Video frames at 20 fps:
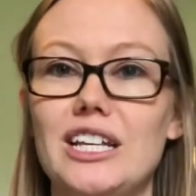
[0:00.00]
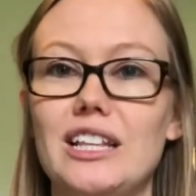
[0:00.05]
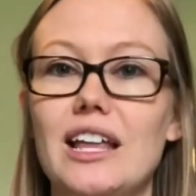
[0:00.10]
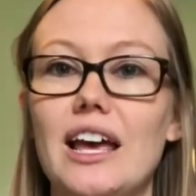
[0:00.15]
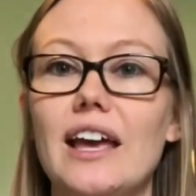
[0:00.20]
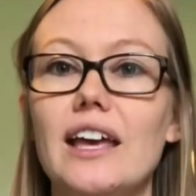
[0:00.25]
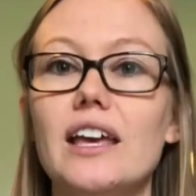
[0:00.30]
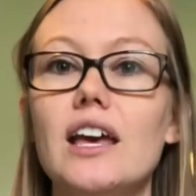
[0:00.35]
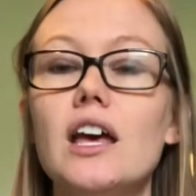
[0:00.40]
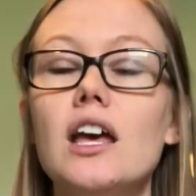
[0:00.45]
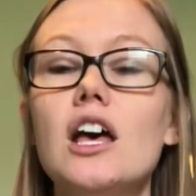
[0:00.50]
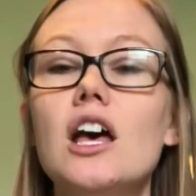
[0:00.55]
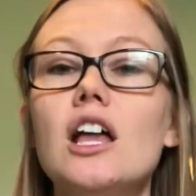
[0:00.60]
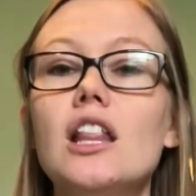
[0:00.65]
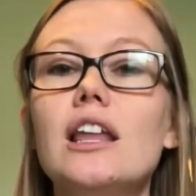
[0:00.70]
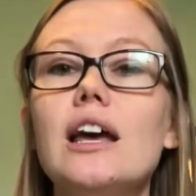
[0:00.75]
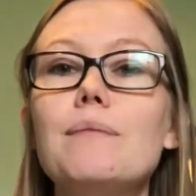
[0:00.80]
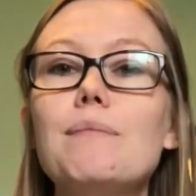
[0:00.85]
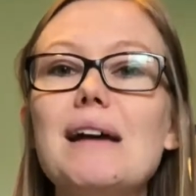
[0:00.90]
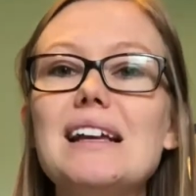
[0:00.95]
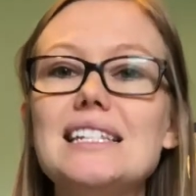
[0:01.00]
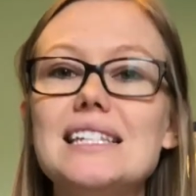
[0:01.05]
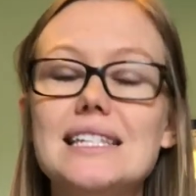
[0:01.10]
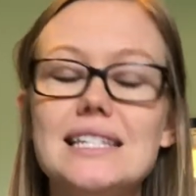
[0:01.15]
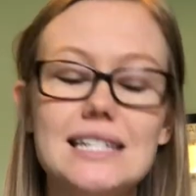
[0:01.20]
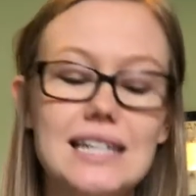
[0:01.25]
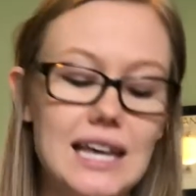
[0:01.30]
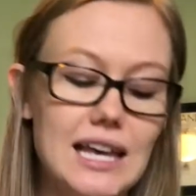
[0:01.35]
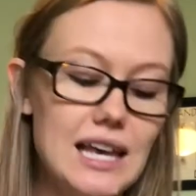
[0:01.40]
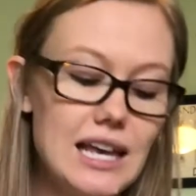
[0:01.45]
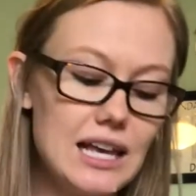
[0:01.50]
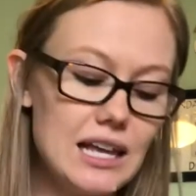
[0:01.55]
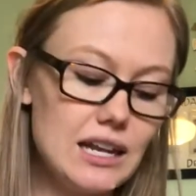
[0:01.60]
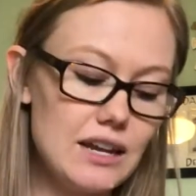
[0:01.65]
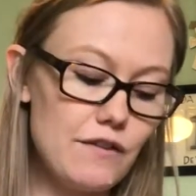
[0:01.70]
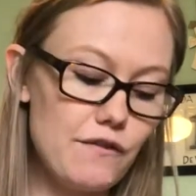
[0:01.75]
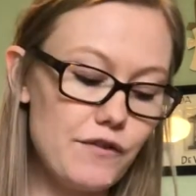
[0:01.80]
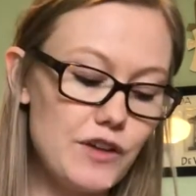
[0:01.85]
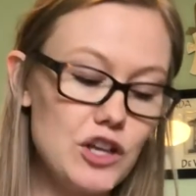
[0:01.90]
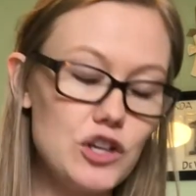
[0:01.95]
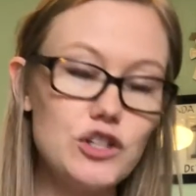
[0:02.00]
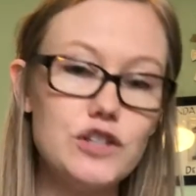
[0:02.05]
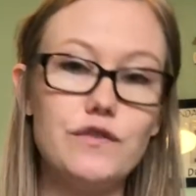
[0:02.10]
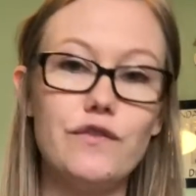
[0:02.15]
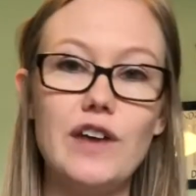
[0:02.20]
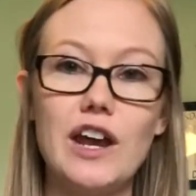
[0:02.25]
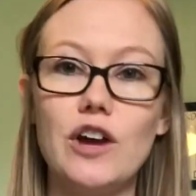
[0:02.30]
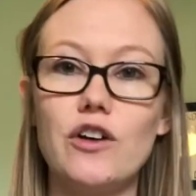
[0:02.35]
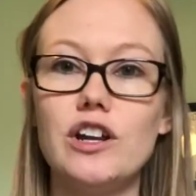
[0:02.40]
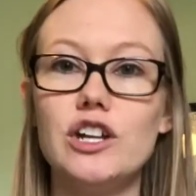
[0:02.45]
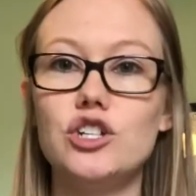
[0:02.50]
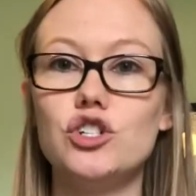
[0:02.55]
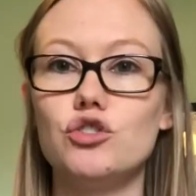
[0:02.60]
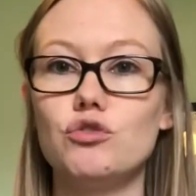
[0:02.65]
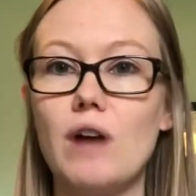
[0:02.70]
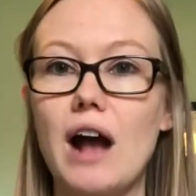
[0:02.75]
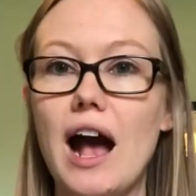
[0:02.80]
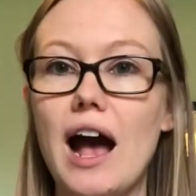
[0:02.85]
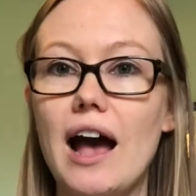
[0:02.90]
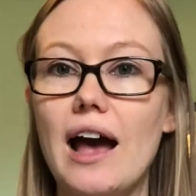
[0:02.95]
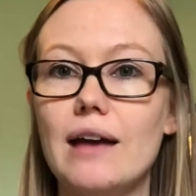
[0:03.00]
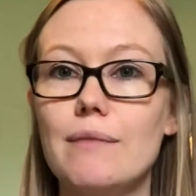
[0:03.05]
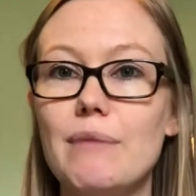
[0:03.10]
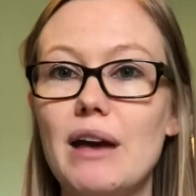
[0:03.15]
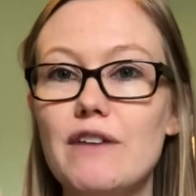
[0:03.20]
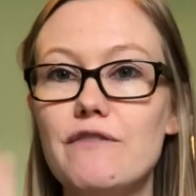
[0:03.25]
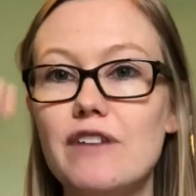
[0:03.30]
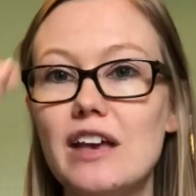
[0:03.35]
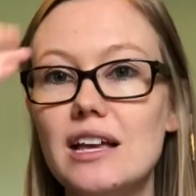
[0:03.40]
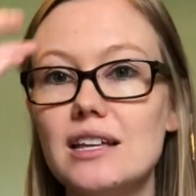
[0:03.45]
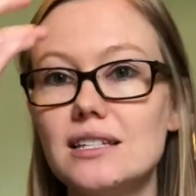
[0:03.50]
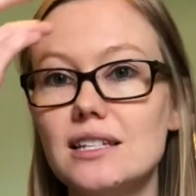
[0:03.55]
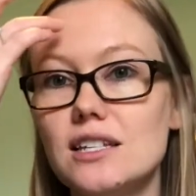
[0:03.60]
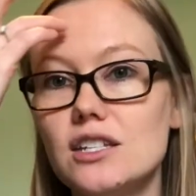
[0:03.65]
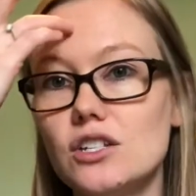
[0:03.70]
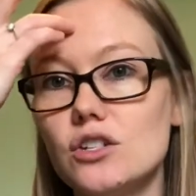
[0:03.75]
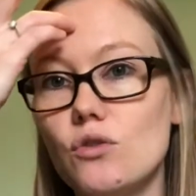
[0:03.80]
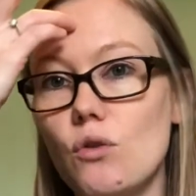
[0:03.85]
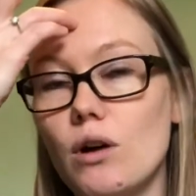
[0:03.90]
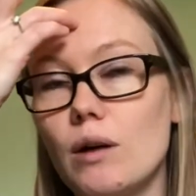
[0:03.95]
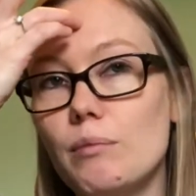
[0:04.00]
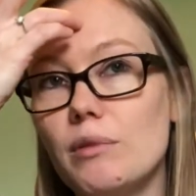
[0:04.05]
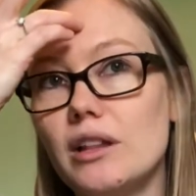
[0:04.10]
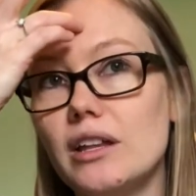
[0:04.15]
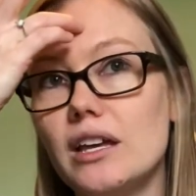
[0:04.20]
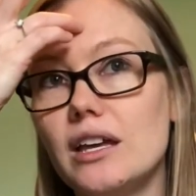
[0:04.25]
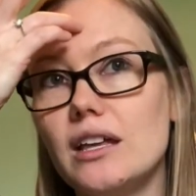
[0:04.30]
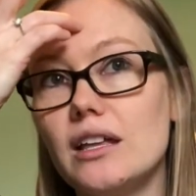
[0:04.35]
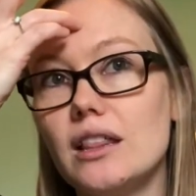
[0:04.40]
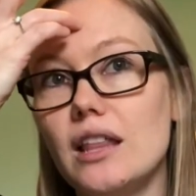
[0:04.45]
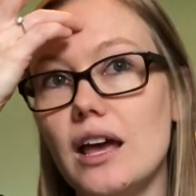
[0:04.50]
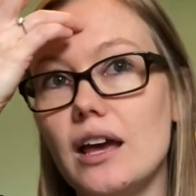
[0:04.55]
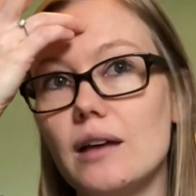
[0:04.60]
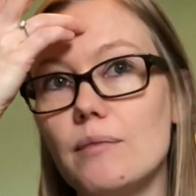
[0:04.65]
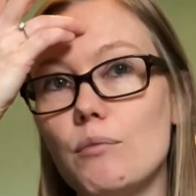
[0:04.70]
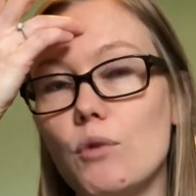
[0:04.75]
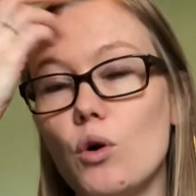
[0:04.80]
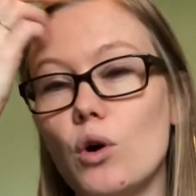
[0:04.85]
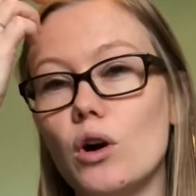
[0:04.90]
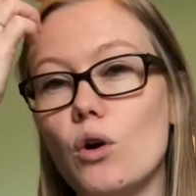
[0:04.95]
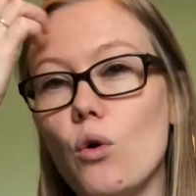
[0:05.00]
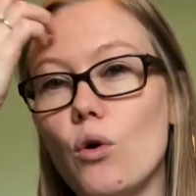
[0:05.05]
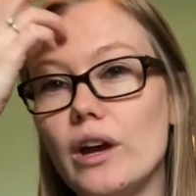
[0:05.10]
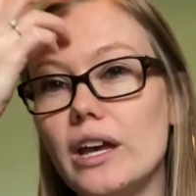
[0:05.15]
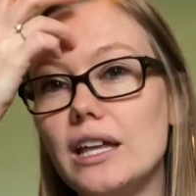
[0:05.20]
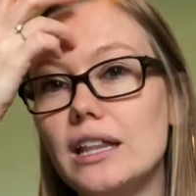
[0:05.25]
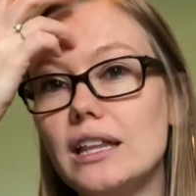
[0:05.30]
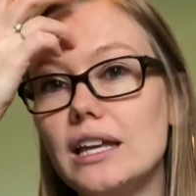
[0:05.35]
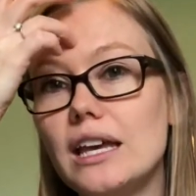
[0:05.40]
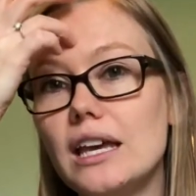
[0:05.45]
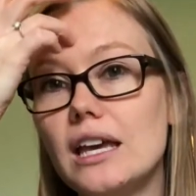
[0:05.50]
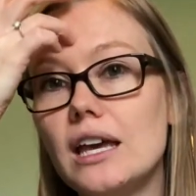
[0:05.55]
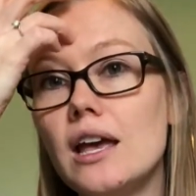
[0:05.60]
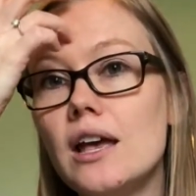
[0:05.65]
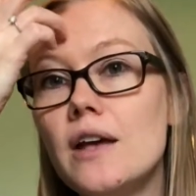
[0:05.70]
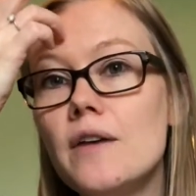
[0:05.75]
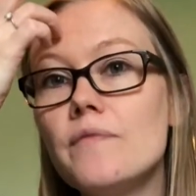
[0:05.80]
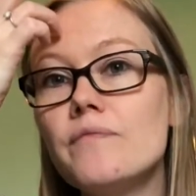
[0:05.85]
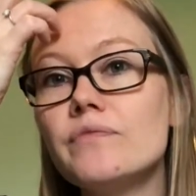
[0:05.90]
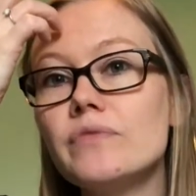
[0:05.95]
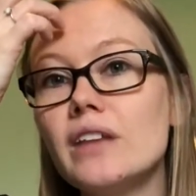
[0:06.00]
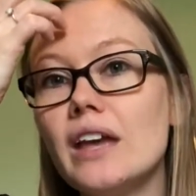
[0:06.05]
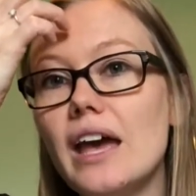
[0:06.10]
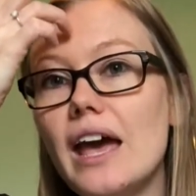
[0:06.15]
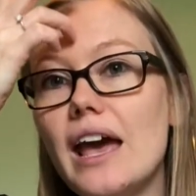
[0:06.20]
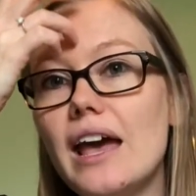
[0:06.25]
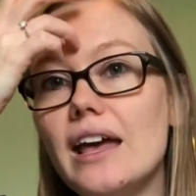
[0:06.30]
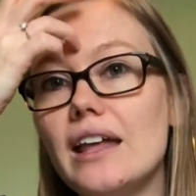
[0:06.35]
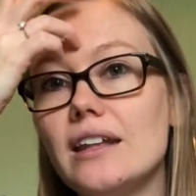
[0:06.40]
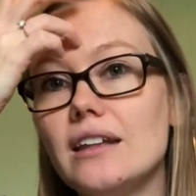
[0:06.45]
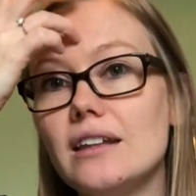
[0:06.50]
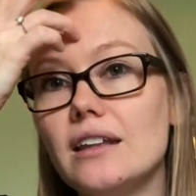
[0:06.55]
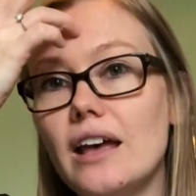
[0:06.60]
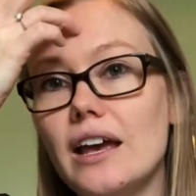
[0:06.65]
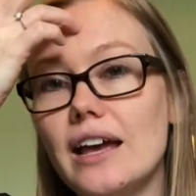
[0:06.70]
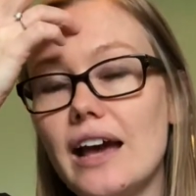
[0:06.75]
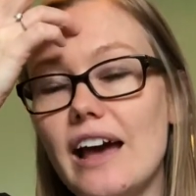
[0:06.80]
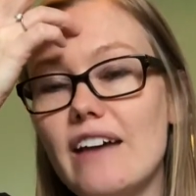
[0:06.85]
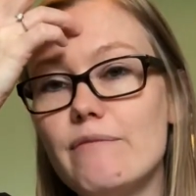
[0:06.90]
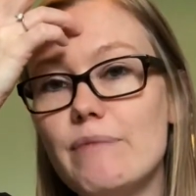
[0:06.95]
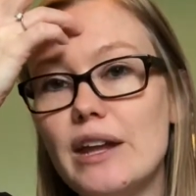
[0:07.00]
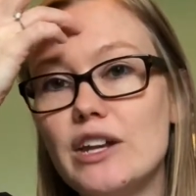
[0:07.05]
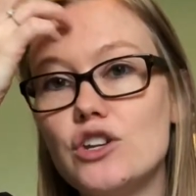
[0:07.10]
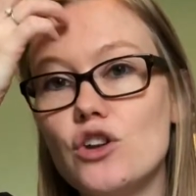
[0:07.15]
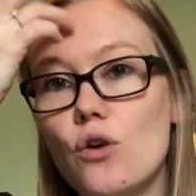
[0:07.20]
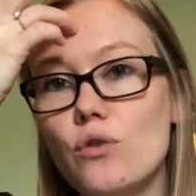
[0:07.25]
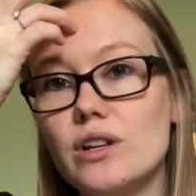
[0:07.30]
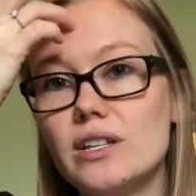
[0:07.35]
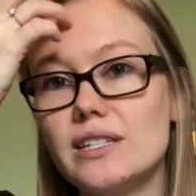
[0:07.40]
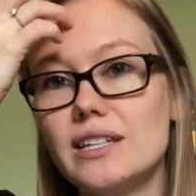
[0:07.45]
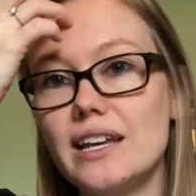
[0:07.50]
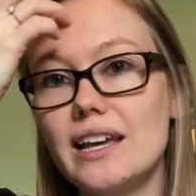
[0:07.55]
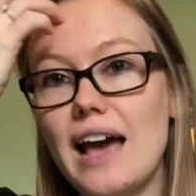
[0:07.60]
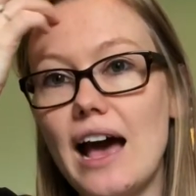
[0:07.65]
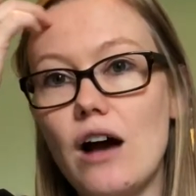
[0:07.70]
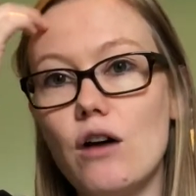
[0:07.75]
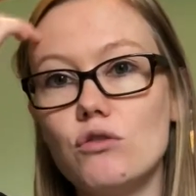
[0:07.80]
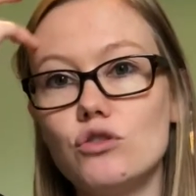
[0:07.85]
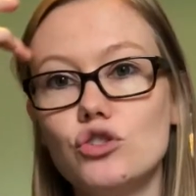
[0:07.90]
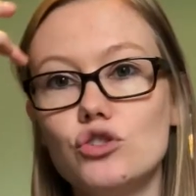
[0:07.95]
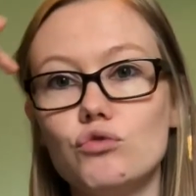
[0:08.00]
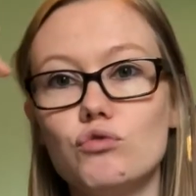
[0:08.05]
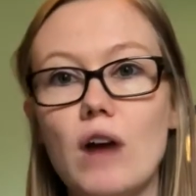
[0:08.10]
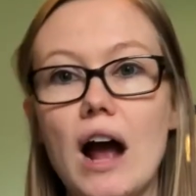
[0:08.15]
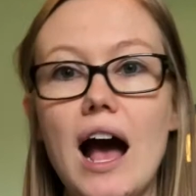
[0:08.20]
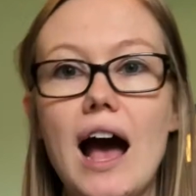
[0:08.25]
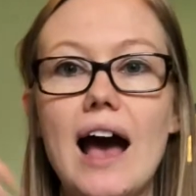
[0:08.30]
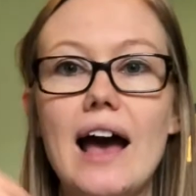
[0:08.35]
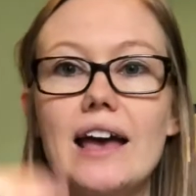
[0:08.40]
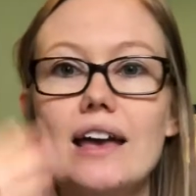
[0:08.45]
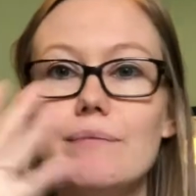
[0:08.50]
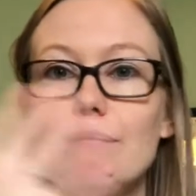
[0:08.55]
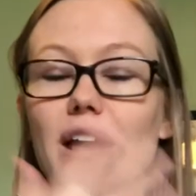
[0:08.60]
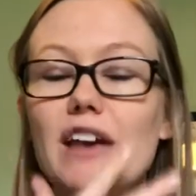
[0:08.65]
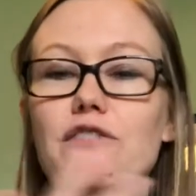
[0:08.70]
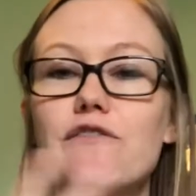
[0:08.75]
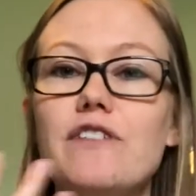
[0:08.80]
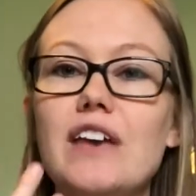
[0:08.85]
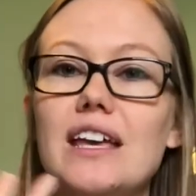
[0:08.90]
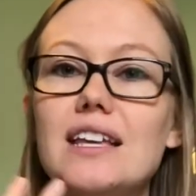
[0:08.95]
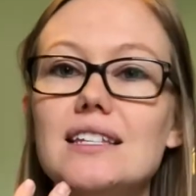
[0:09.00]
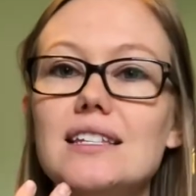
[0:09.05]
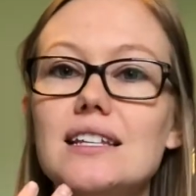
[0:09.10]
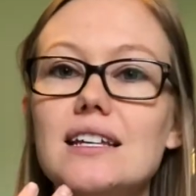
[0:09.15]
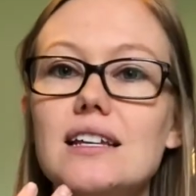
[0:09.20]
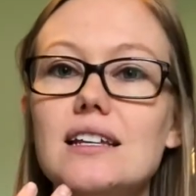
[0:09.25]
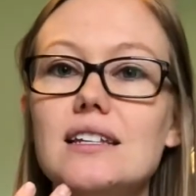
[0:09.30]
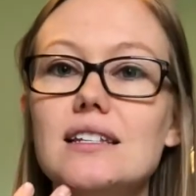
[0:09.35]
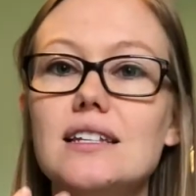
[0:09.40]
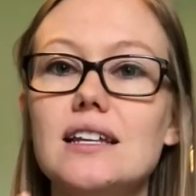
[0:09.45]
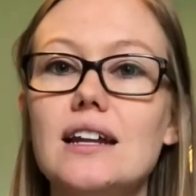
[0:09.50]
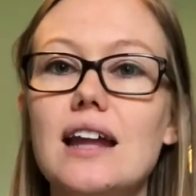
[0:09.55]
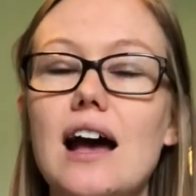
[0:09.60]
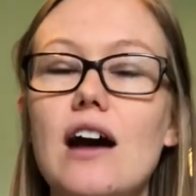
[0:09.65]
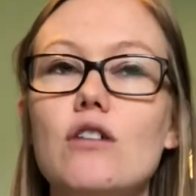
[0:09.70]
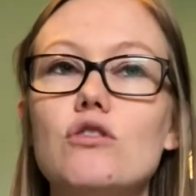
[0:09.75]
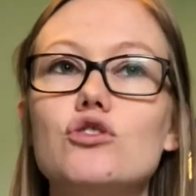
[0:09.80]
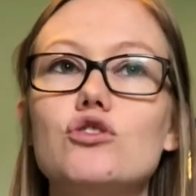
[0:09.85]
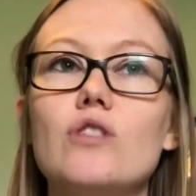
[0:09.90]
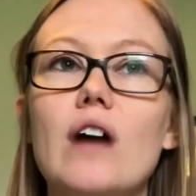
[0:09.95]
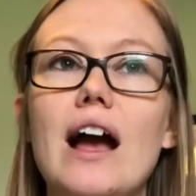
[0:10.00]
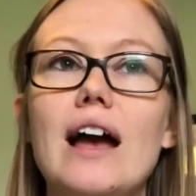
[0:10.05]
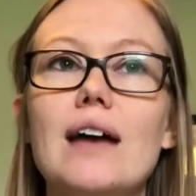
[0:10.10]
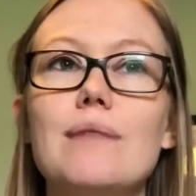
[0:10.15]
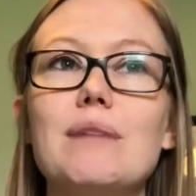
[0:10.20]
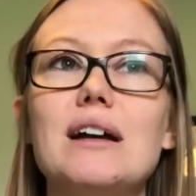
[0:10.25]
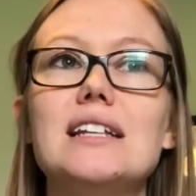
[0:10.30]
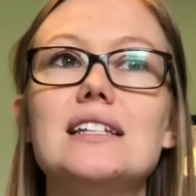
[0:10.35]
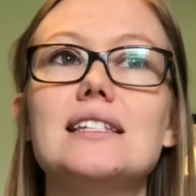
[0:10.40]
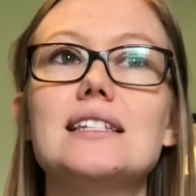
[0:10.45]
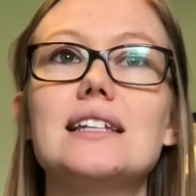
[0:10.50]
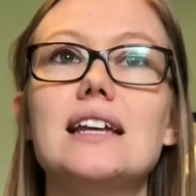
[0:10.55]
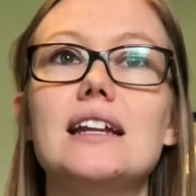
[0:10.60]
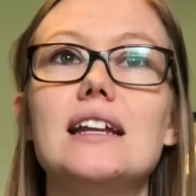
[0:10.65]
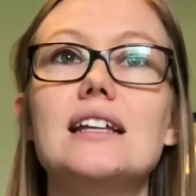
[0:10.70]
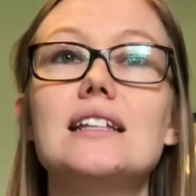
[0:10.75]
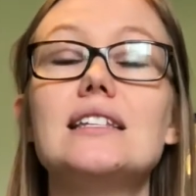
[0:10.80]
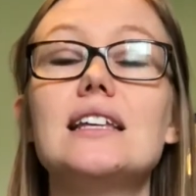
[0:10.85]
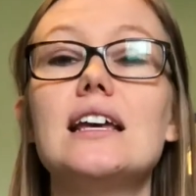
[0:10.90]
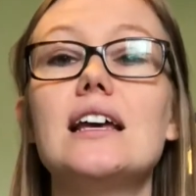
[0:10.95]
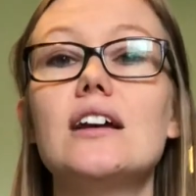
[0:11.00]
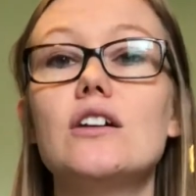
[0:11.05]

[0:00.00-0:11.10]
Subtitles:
Like my skin feels very dry. My face is normally like more oily, and like I've been noticing how dry my face is and how dry my skin is.